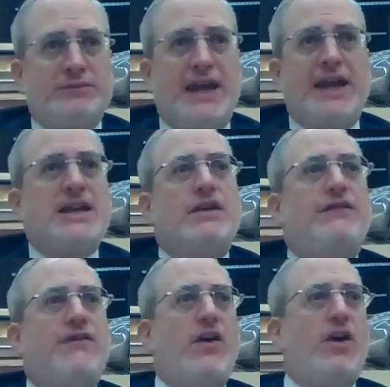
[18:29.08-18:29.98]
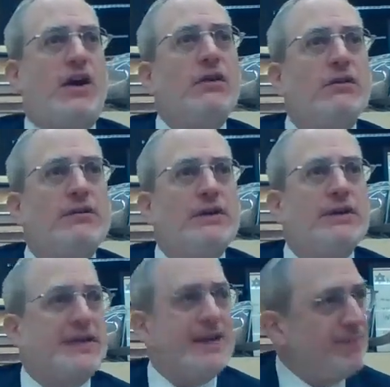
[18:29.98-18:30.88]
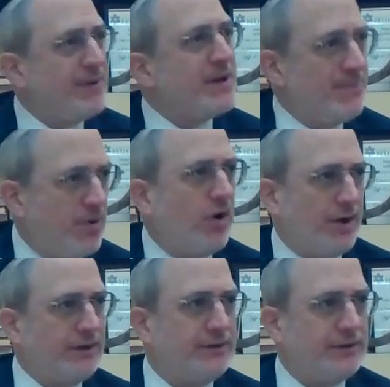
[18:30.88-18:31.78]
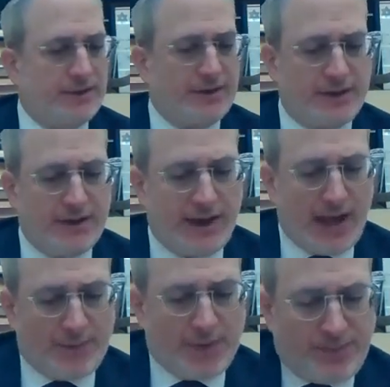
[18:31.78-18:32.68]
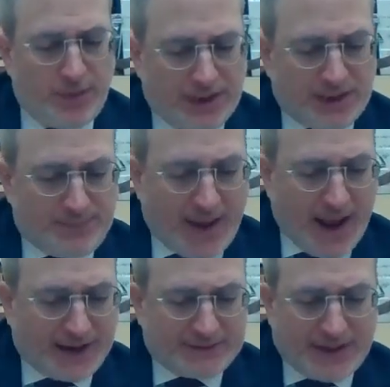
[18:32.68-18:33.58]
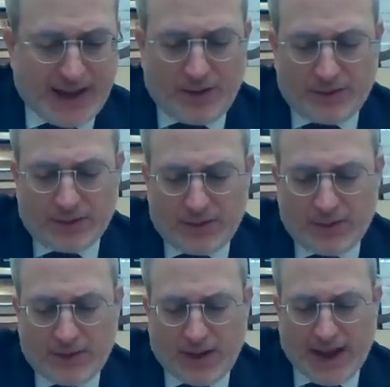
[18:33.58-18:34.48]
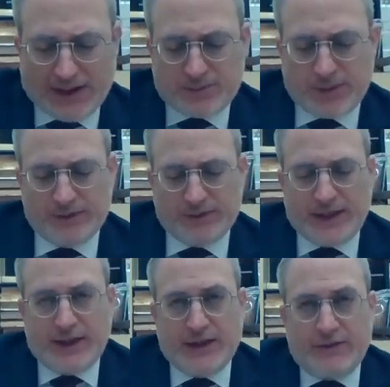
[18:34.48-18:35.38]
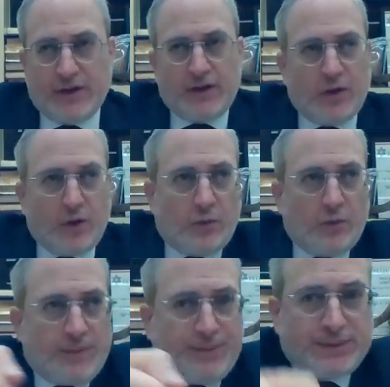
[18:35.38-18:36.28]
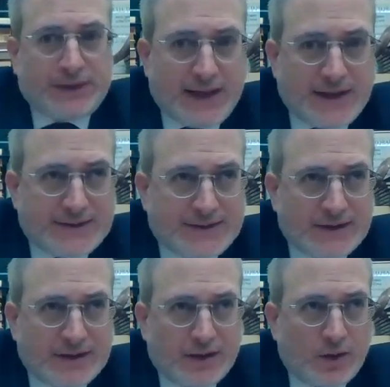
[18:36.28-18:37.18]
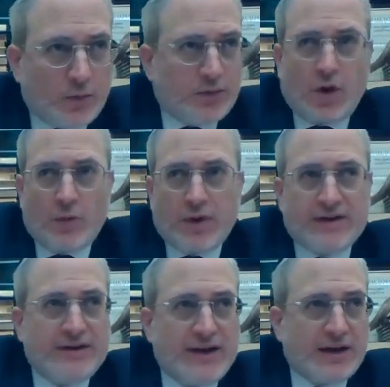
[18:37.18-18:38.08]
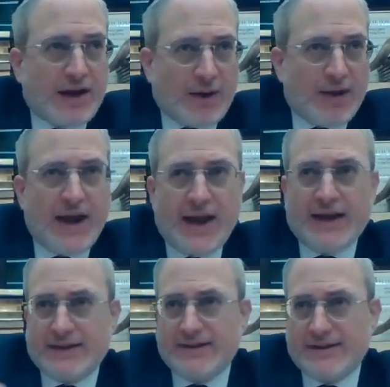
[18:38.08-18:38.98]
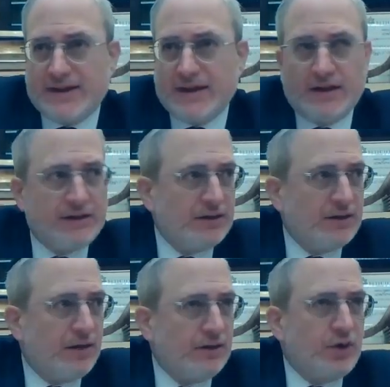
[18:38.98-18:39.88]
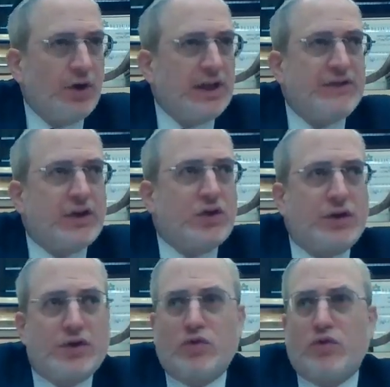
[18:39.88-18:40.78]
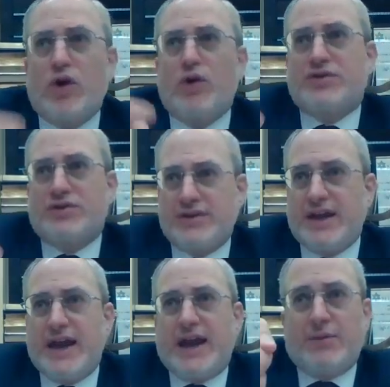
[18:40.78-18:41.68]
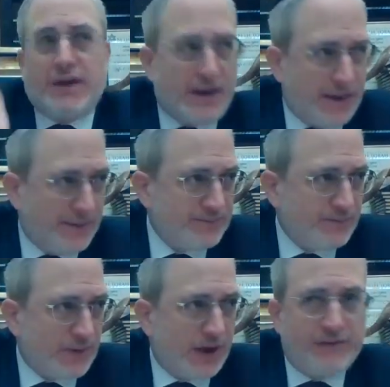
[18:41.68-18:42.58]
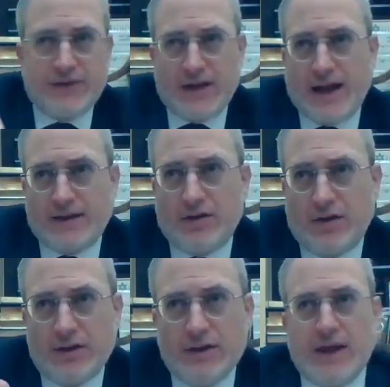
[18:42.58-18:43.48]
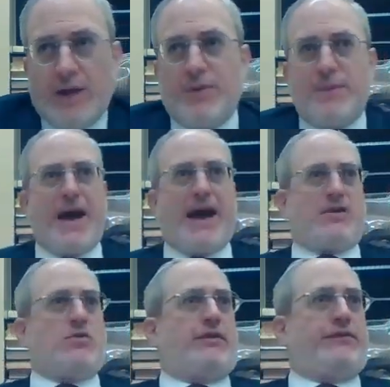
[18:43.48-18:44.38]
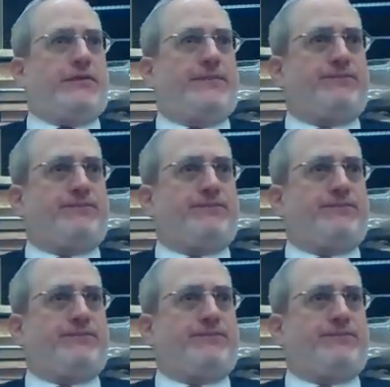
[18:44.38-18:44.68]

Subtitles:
staying afar, keeping apart, and we put it back down as we leave. We're nowhere near our hands, don't even encroach the area of the Aron, and we back off.